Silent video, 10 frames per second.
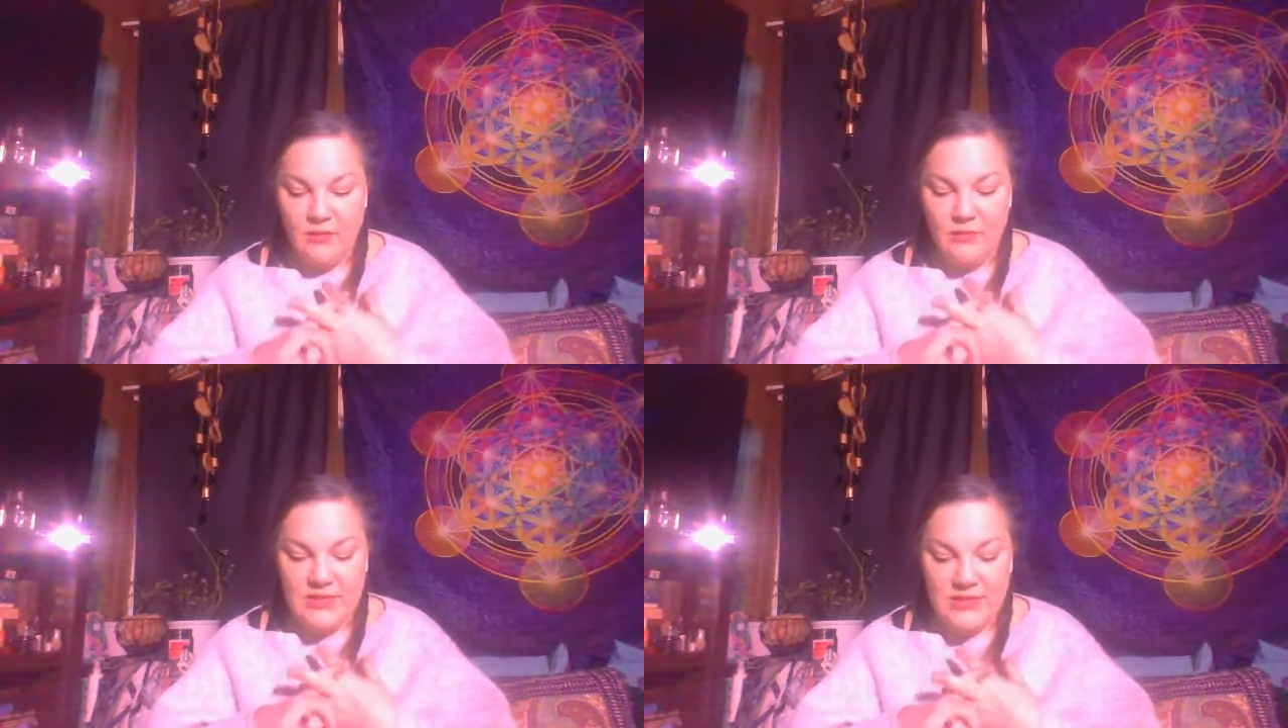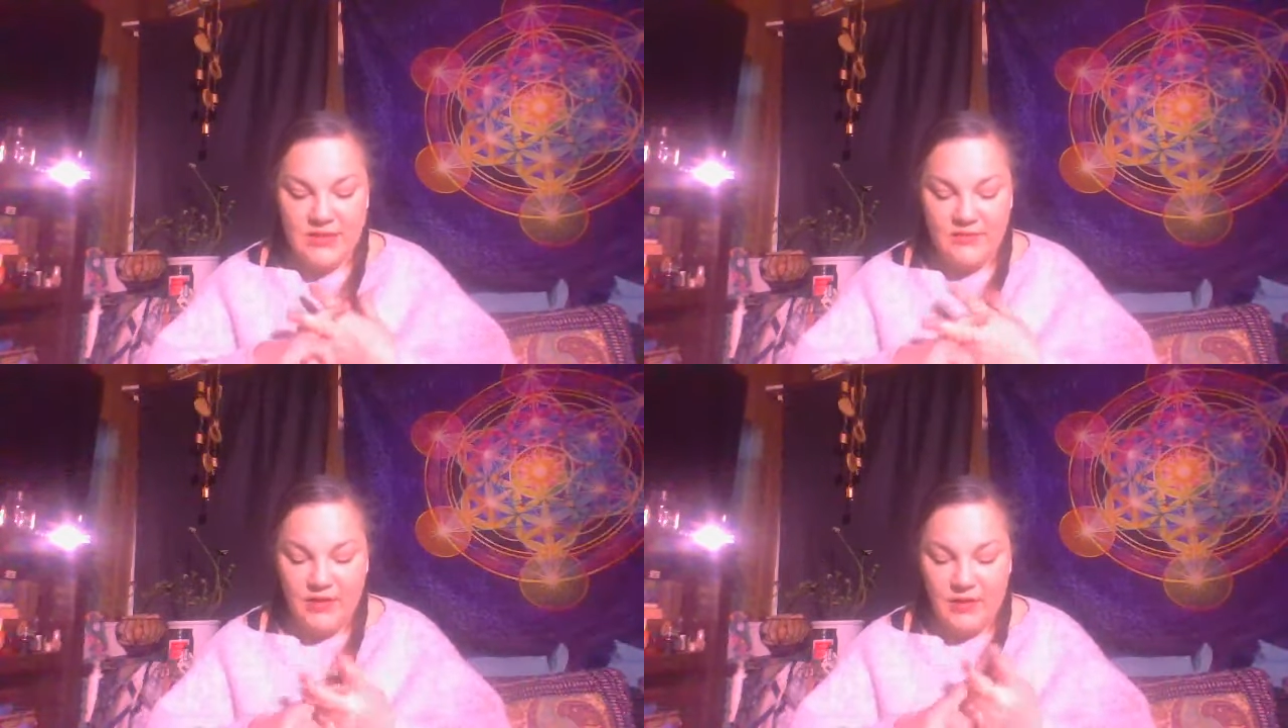
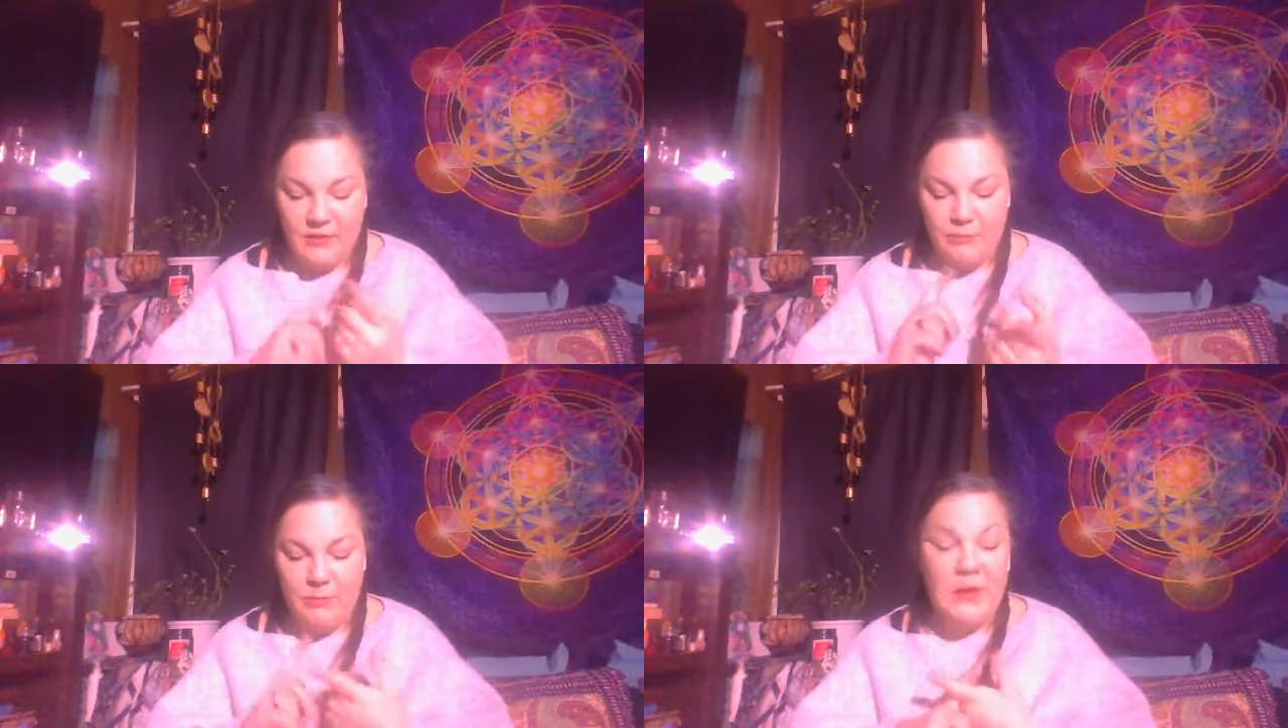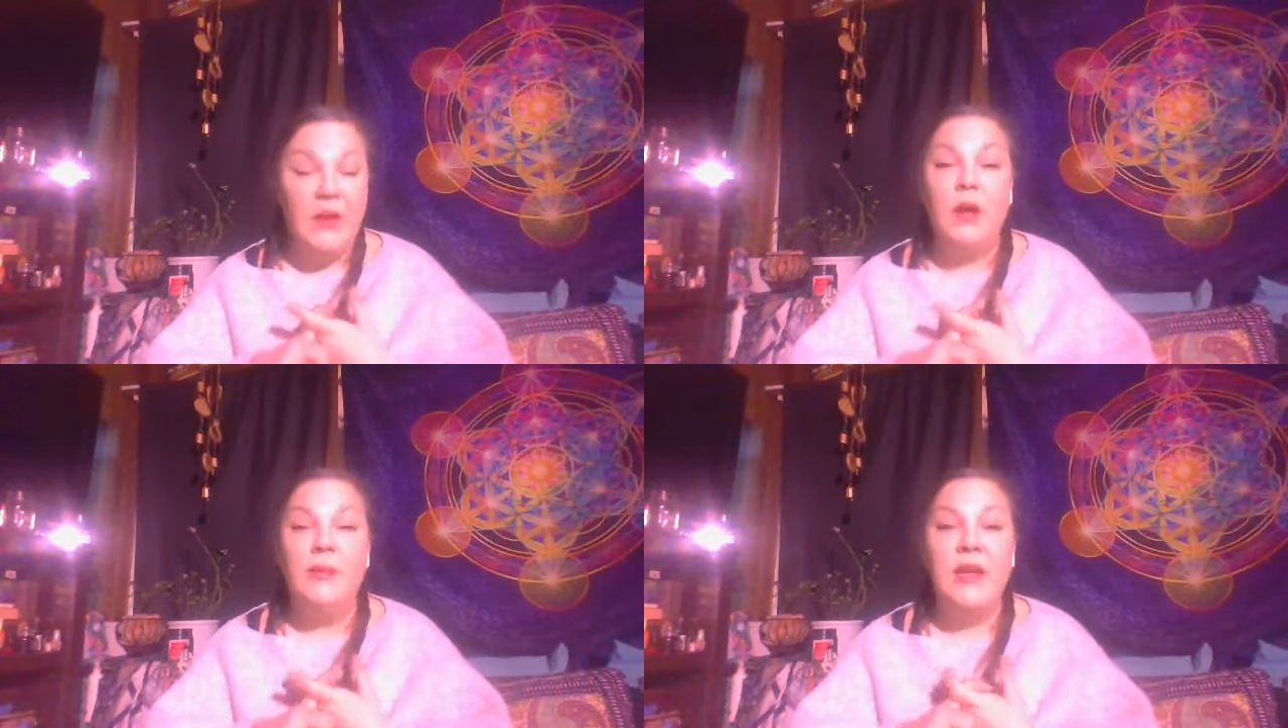receiving,
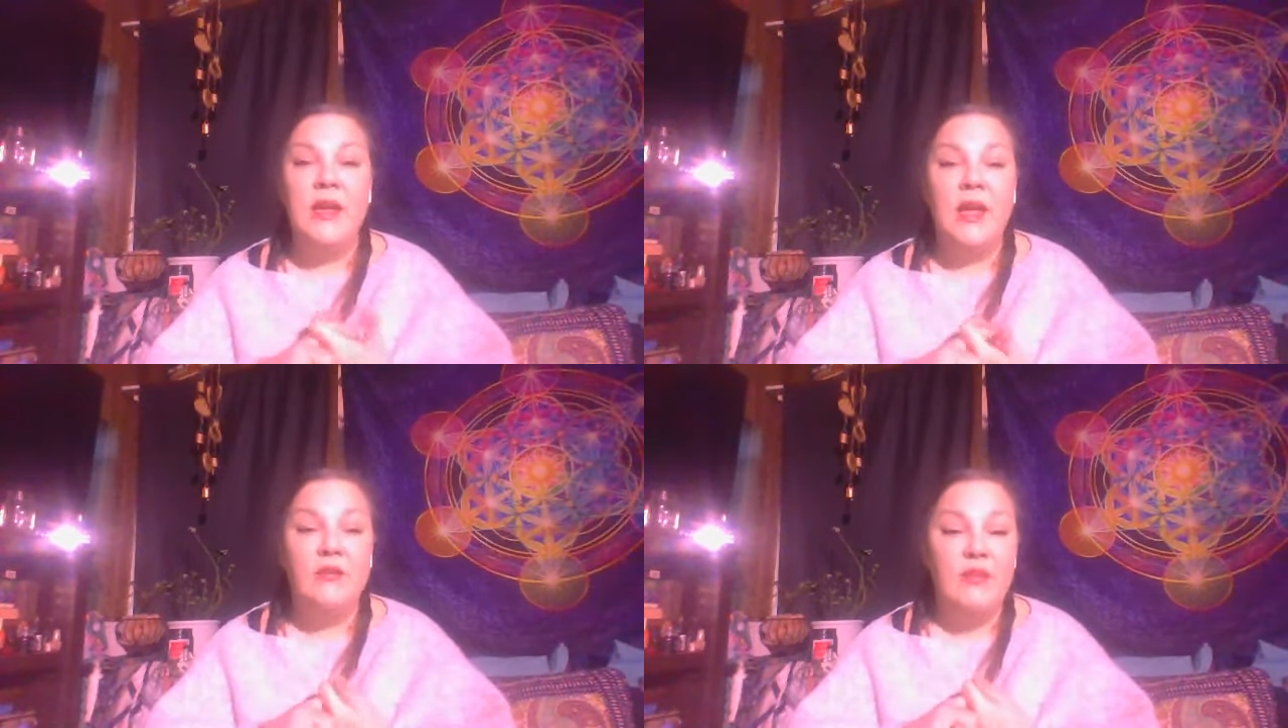becoming, and